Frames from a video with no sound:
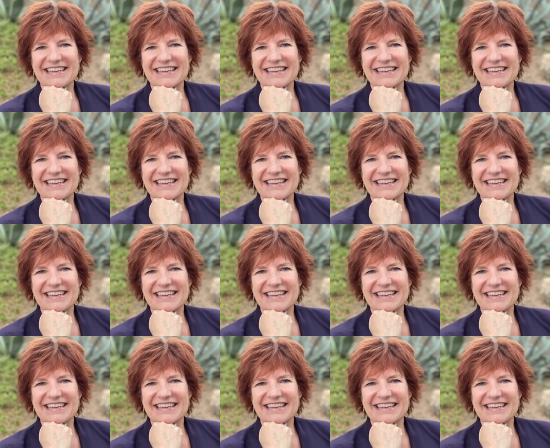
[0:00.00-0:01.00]

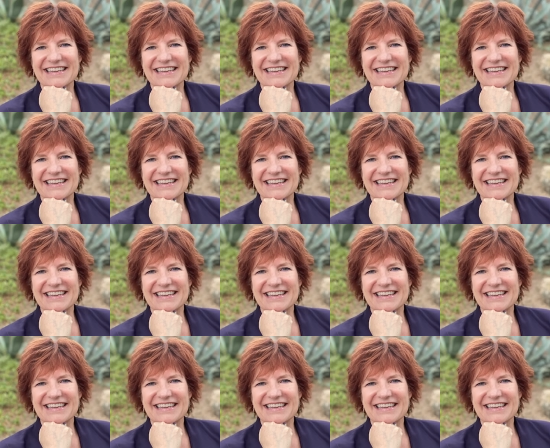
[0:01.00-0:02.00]

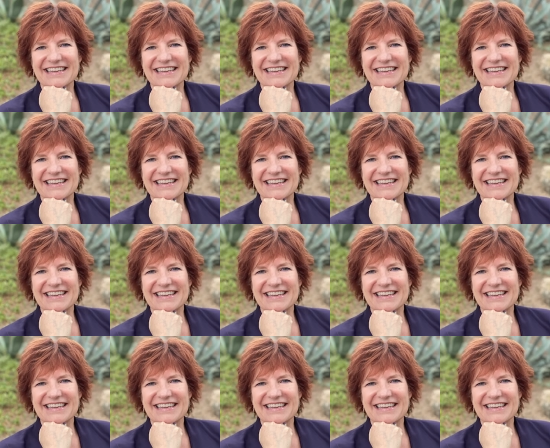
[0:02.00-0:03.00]

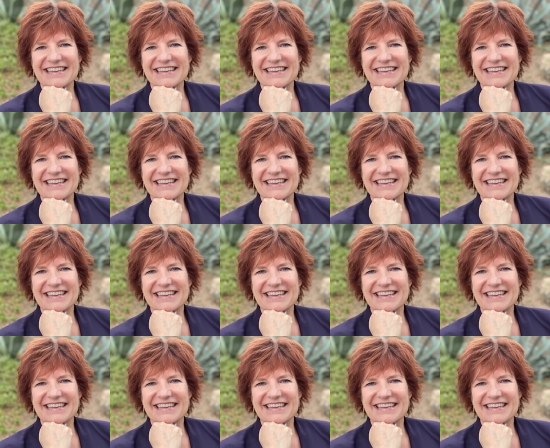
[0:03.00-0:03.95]
This is a still picture; no speech is visible.